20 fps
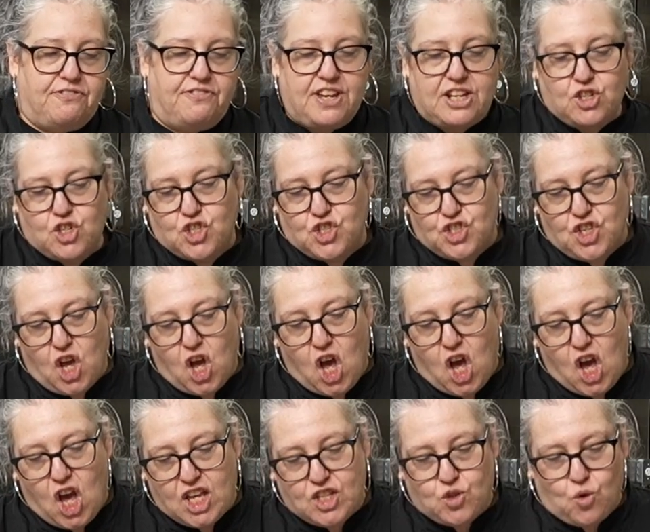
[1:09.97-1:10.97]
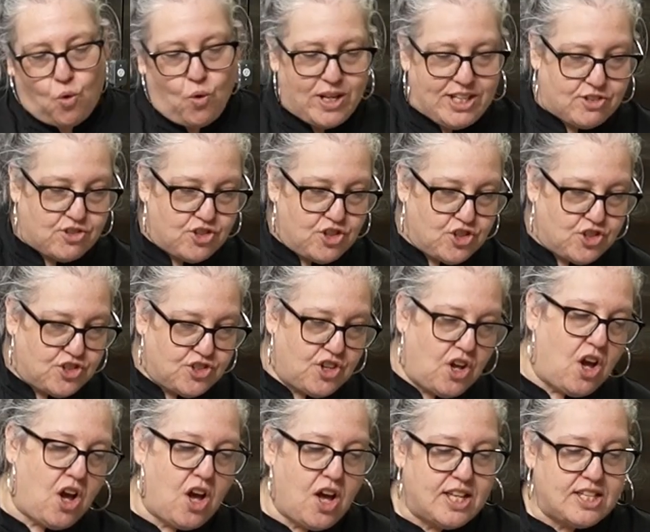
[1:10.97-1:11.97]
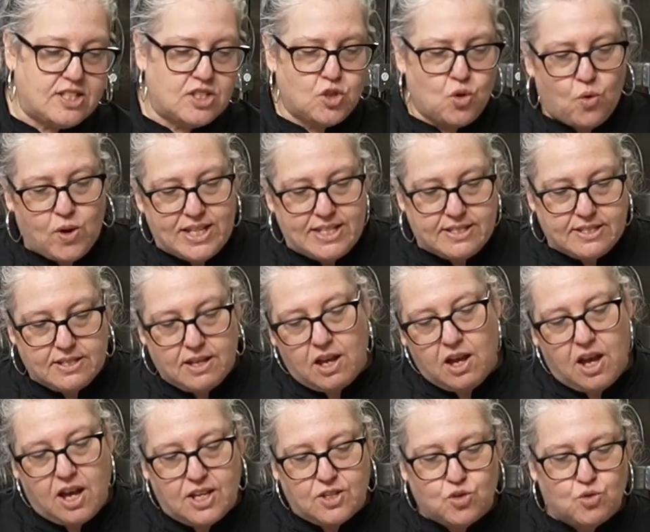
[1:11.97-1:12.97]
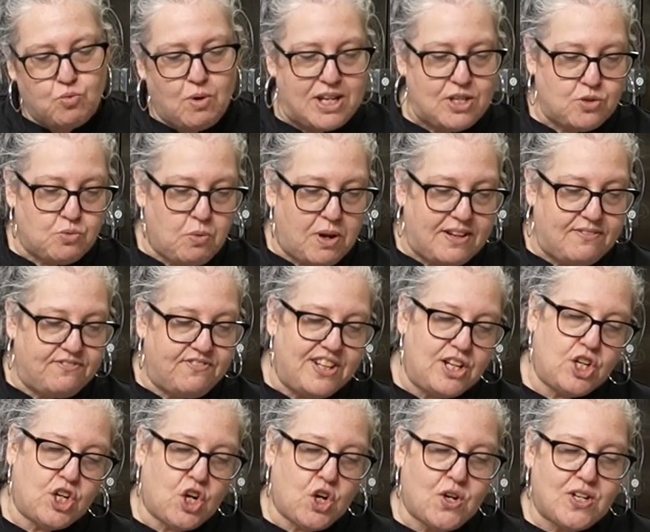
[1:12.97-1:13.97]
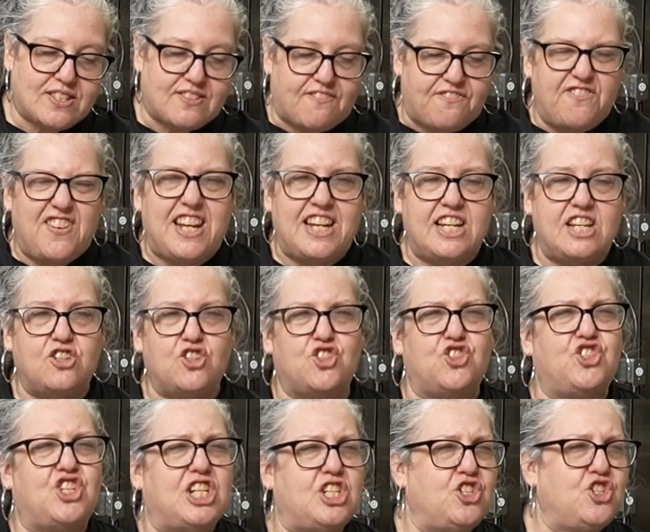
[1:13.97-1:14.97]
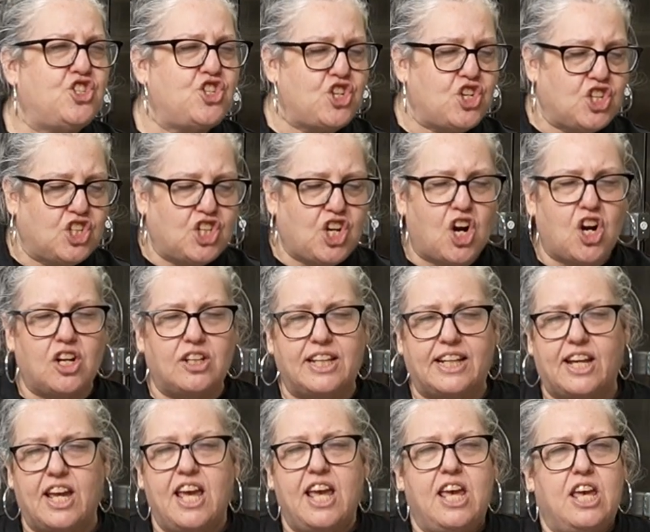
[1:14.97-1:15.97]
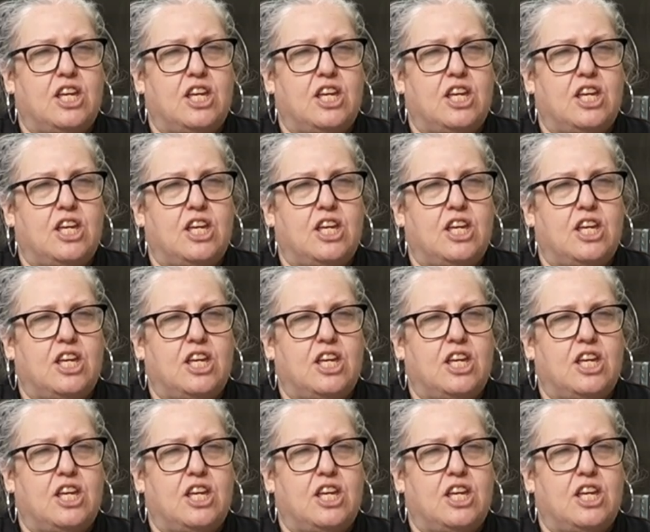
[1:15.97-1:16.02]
fish sauce, oyster sauce, soy sauce, rice wine vinegar as a finish, ginger, garlic.